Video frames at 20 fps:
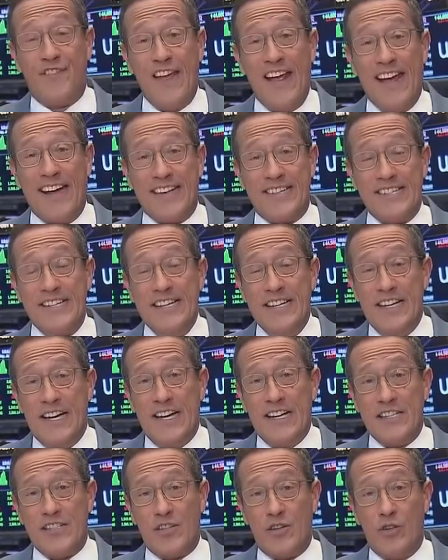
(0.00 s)
Fiat
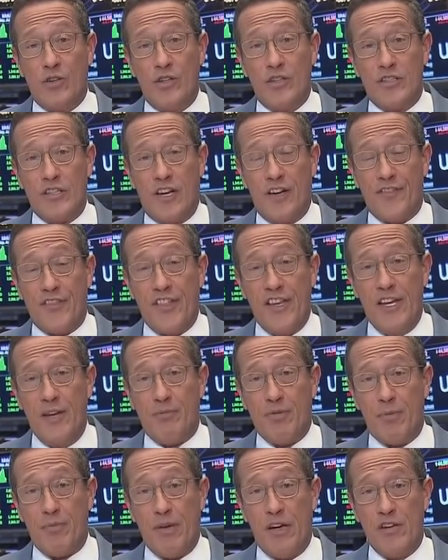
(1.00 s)
has called off
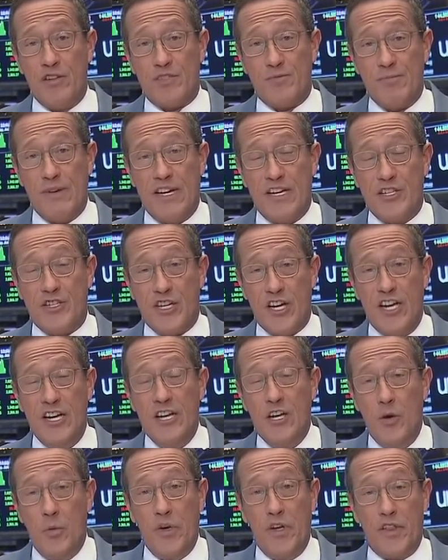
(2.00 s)
the proposed
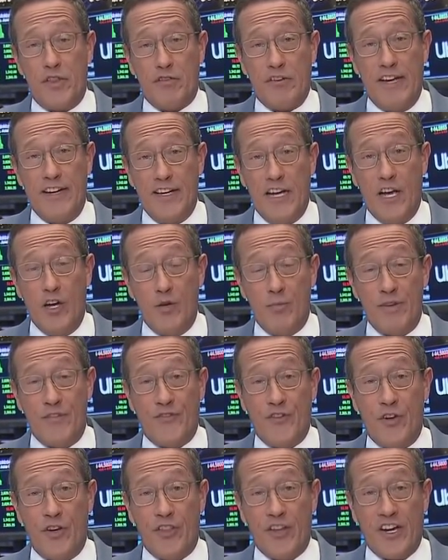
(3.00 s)
merger with Renault
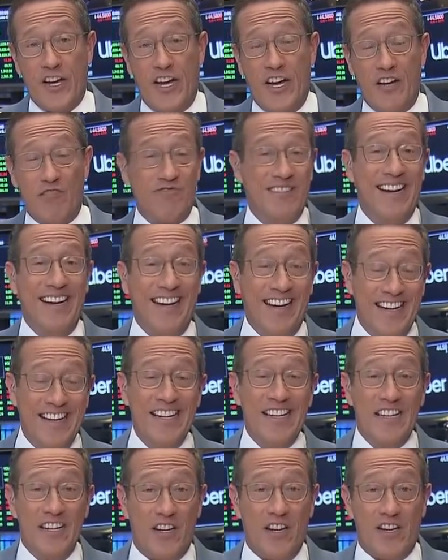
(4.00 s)
before the car
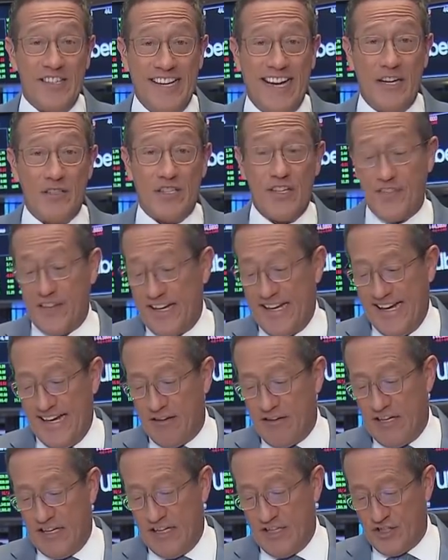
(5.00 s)
really got out of the
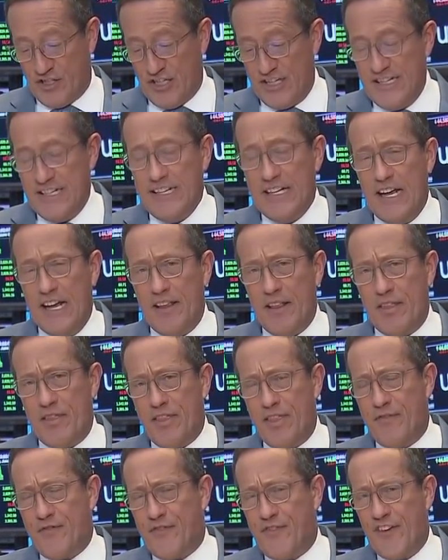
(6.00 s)
garage.
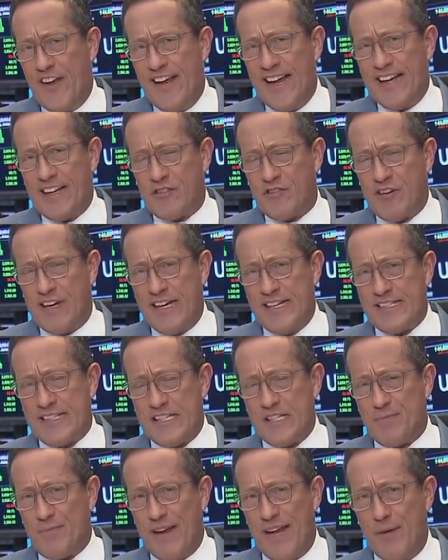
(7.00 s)
Fiat
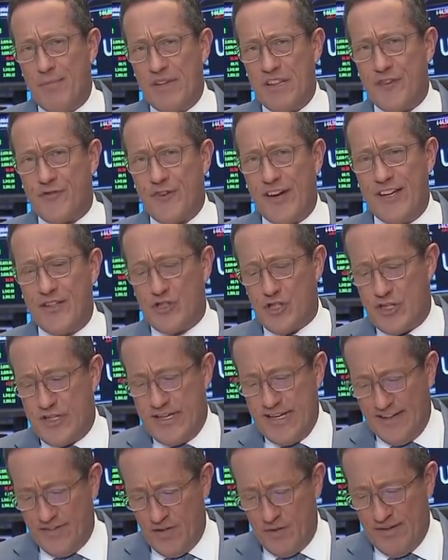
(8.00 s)
Chrysler is blaming the
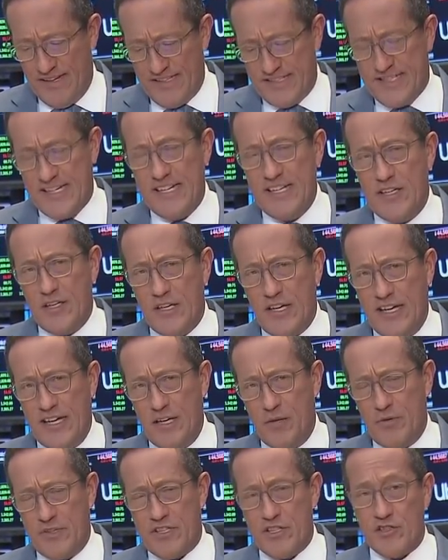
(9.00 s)
French government,
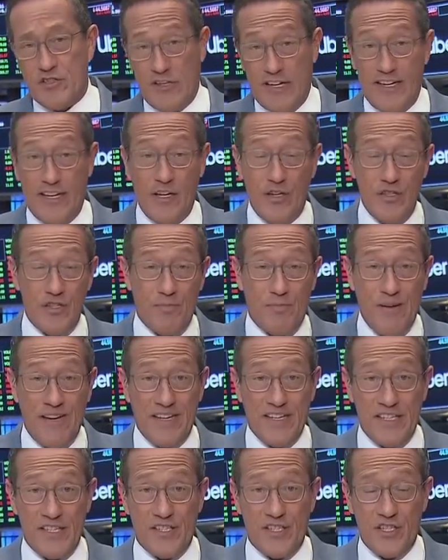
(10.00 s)
uh, which is Renault's
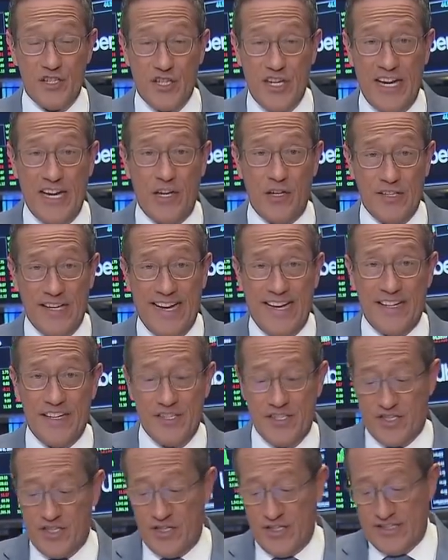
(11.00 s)
biggest shareholder.
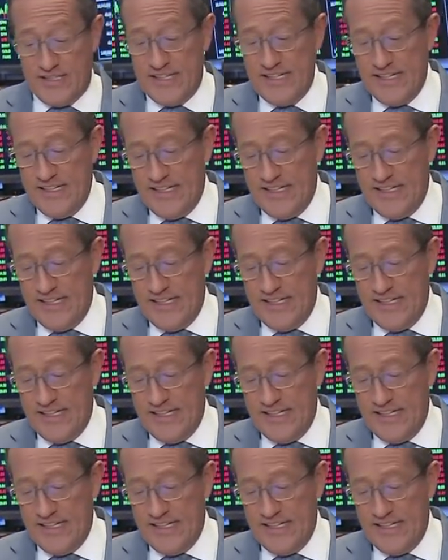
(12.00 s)
Anna Stewart